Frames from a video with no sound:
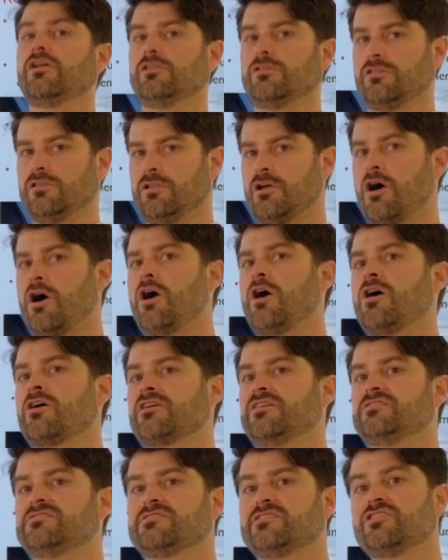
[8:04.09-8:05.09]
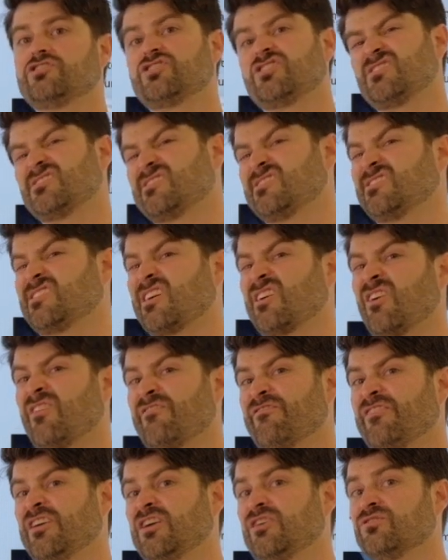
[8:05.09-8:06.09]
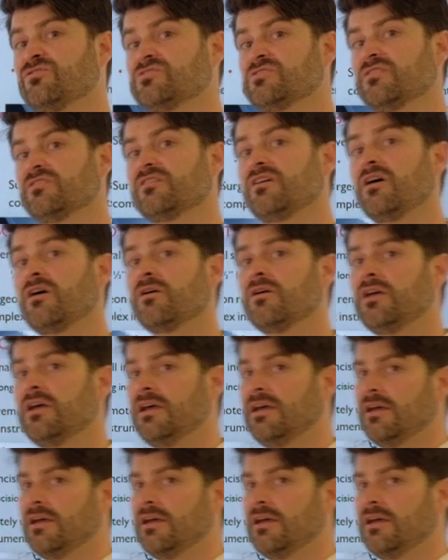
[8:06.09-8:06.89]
long incisions and sticking our fingers in there.